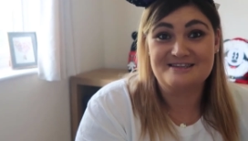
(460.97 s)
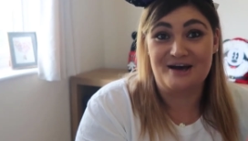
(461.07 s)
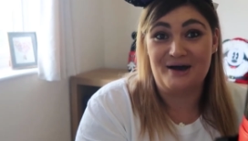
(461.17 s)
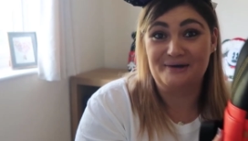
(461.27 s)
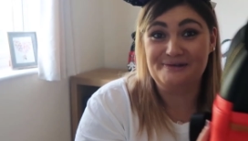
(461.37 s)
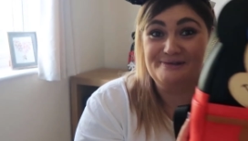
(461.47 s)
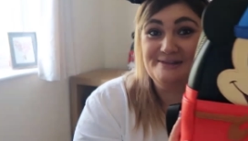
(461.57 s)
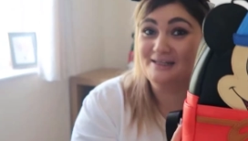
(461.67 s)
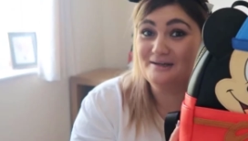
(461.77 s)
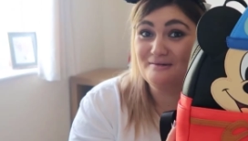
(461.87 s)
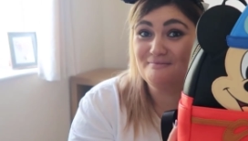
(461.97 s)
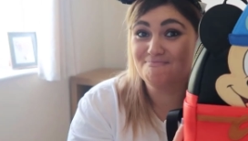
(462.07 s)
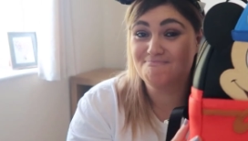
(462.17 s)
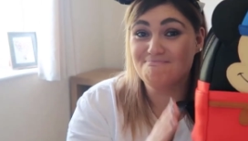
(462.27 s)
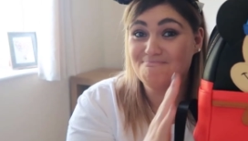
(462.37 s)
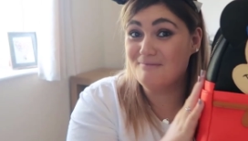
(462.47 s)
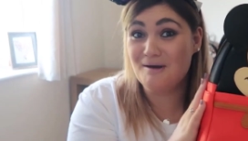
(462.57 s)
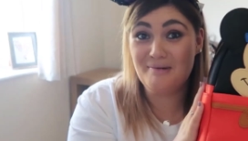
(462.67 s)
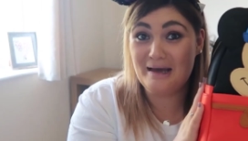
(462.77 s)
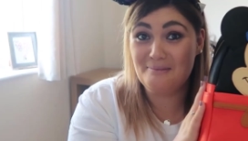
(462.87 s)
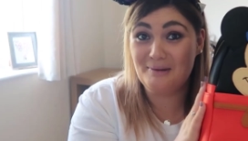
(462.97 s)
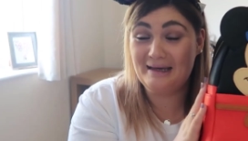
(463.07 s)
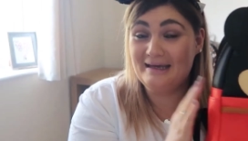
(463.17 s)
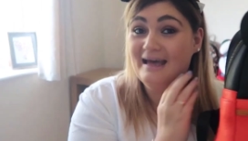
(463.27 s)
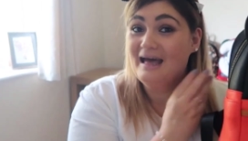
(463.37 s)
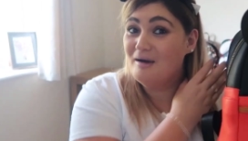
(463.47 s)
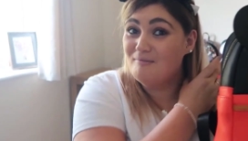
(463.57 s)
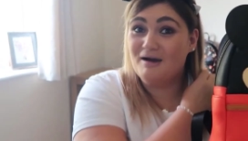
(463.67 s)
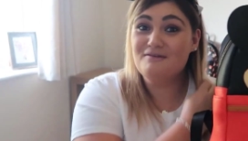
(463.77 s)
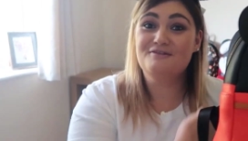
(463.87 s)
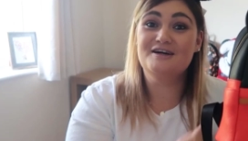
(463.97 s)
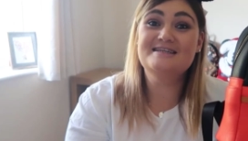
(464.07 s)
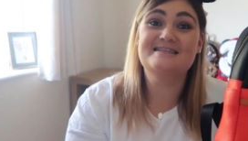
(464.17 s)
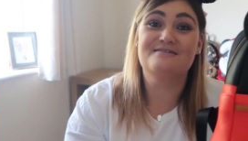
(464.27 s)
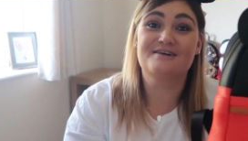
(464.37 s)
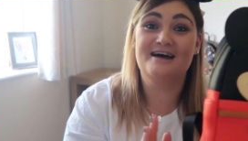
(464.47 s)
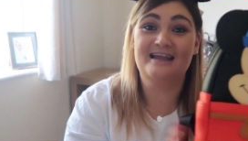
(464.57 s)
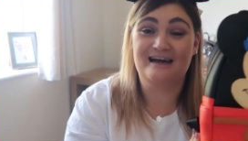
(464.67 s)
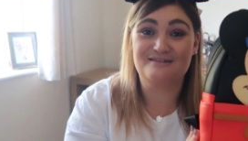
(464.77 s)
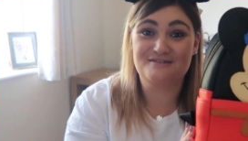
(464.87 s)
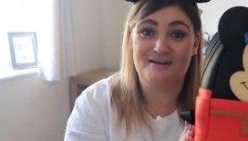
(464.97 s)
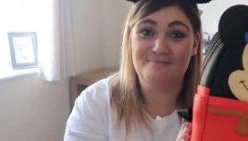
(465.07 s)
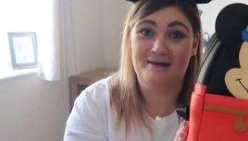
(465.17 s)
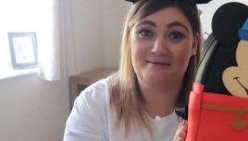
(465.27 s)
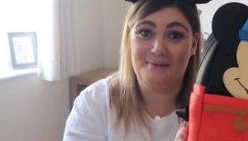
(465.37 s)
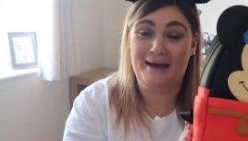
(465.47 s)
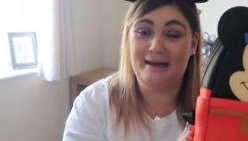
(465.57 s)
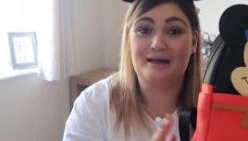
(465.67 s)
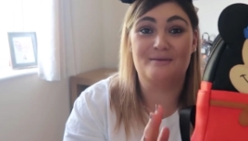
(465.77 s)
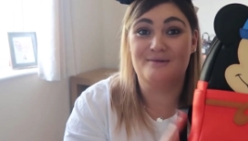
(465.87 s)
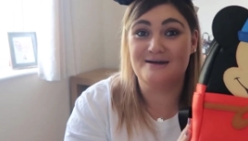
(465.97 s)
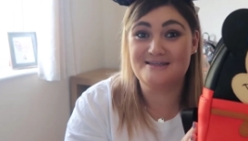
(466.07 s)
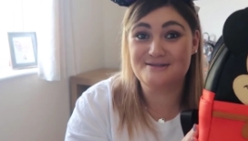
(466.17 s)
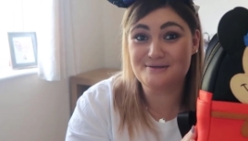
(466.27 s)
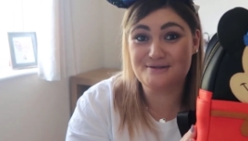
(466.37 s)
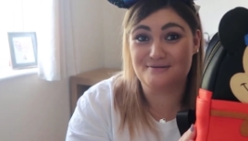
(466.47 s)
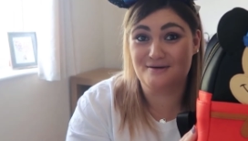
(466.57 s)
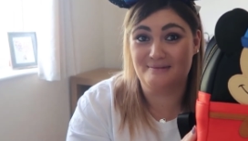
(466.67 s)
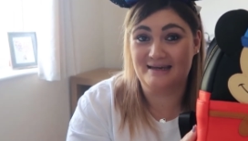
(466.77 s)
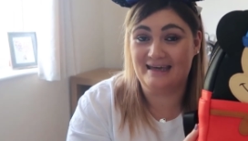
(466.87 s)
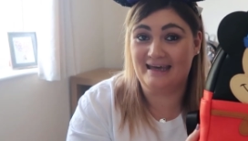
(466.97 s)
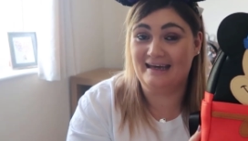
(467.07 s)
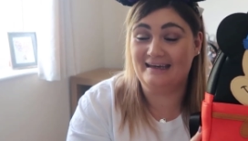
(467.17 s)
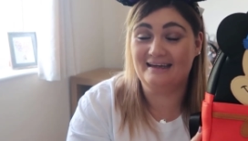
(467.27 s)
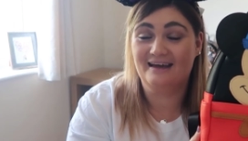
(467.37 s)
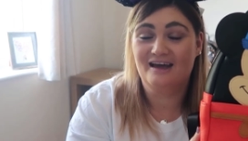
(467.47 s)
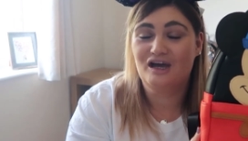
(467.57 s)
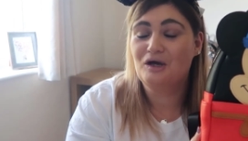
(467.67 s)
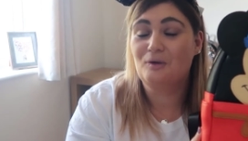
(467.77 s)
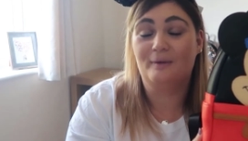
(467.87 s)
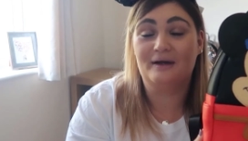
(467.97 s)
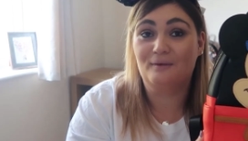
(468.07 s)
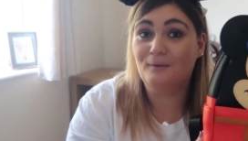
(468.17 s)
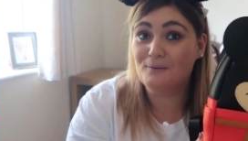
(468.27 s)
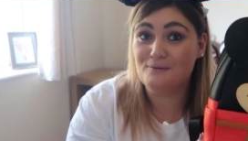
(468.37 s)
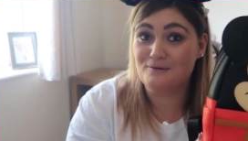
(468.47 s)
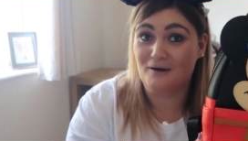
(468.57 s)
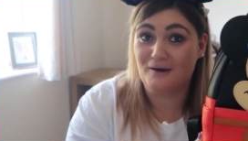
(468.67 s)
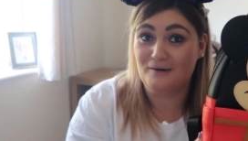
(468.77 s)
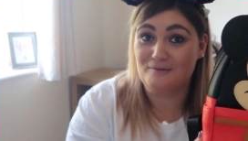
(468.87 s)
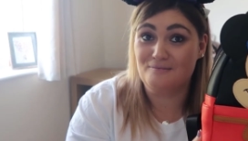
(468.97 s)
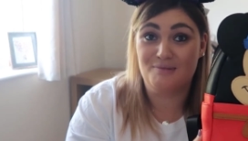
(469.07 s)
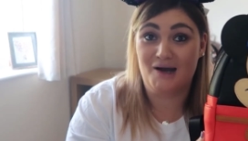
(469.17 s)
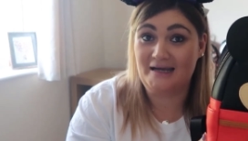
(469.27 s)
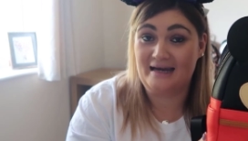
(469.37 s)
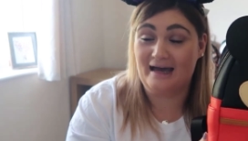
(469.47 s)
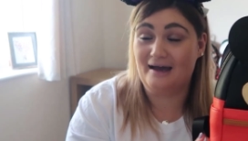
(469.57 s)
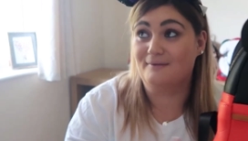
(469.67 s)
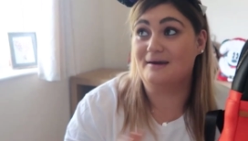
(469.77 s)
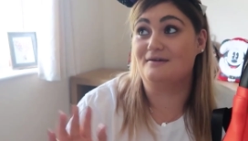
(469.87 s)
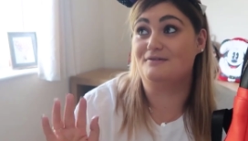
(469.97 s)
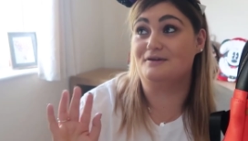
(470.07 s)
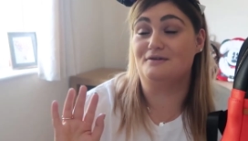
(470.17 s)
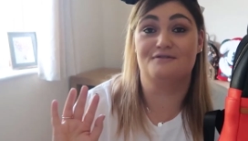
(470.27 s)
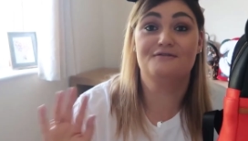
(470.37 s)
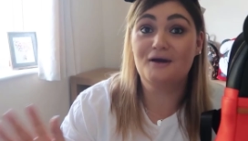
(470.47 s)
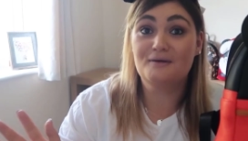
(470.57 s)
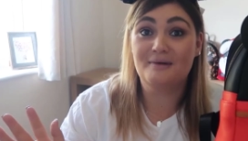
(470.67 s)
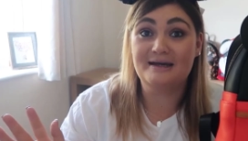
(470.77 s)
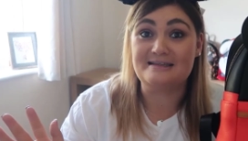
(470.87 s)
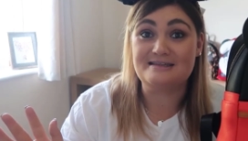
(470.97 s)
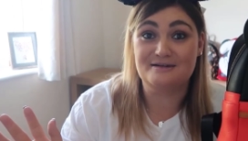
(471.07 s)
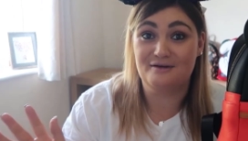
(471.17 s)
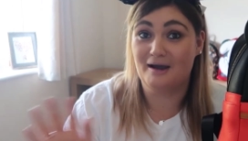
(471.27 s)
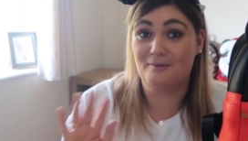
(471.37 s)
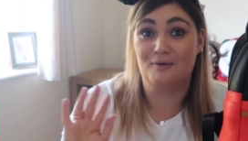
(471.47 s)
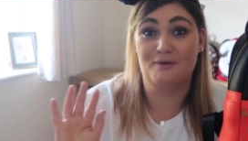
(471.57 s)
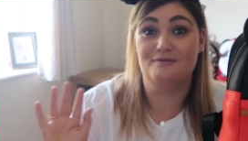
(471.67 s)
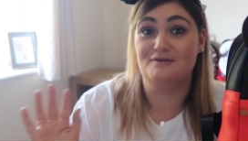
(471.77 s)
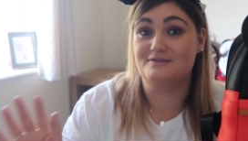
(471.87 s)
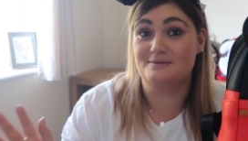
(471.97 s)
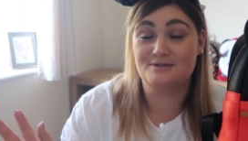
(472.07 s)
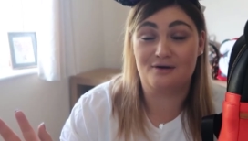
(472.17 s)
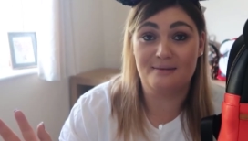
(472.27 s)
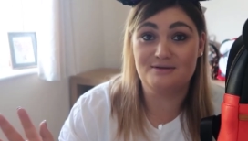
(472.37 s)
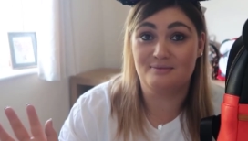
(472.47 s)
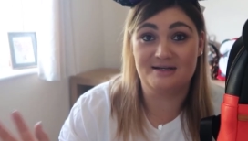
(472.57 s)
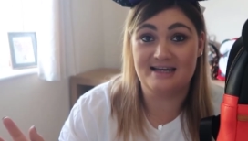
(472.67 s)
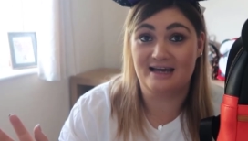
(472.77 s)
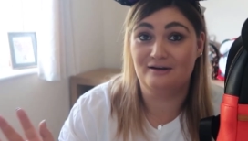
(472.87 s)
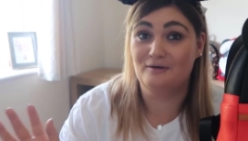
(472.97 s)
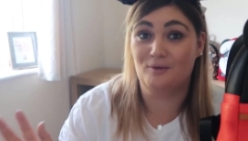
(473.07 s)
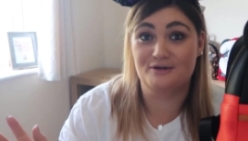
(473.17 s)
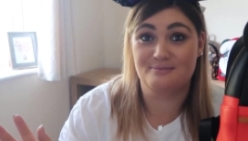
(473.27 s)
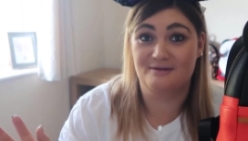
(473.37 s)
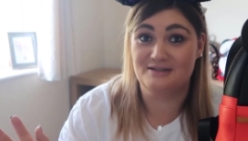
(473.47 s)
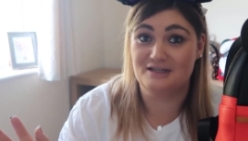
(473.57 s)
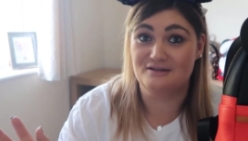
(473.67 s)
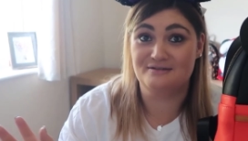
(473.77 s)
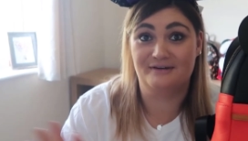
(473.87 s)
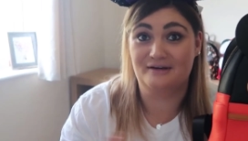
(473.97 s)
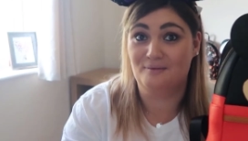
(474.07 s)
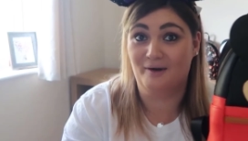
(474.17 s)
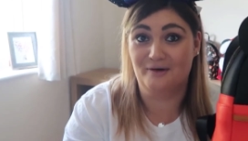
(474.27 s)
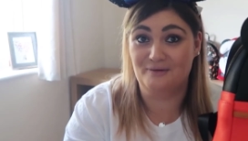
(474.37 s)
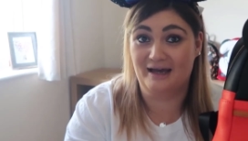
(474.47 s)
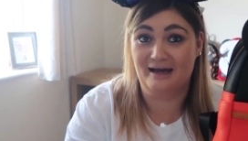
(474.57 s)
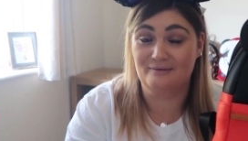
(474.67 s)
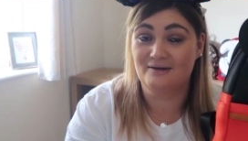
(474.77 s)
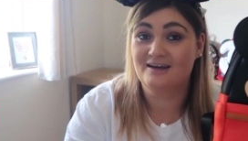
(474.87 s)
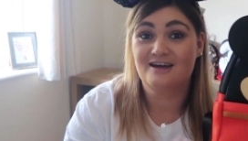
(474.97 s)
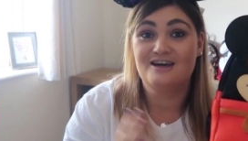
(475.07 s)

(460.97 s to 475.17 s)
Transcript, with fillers: So, my baby, my first ever Loungefly backpack, my Sorcerer Mickey. We all know by now, if you follow my Instagram or if you subscribe to my channel and watch my videos for a little while now,